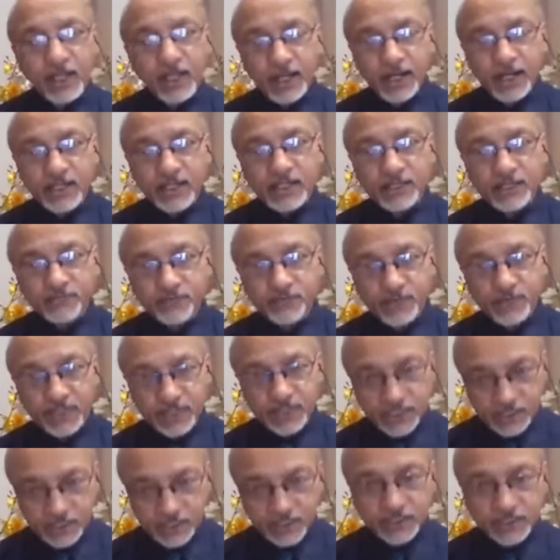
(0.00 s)
and if you are
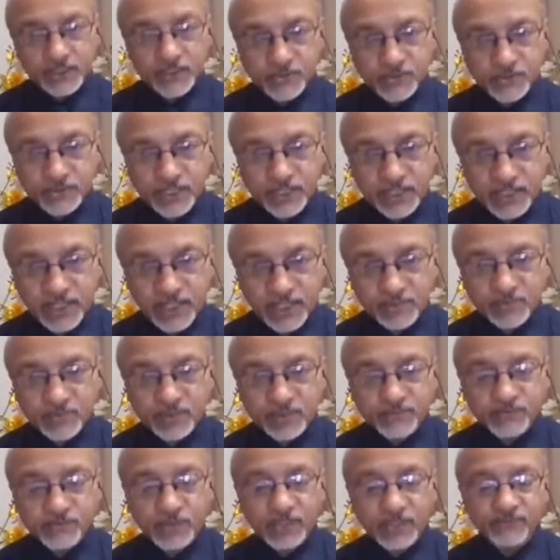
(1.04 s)
dedicated to that type
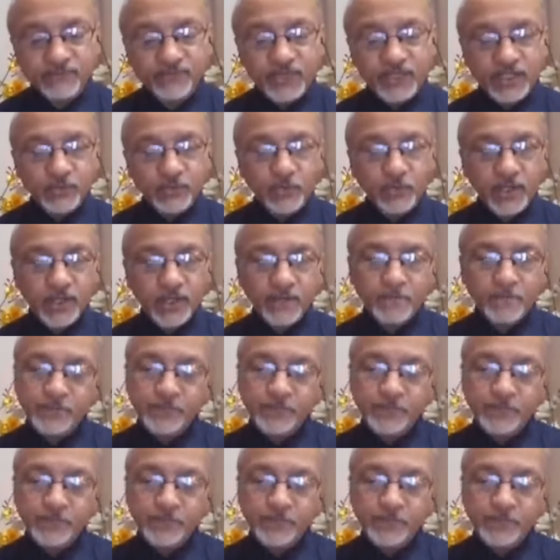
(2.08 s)
of work, field work,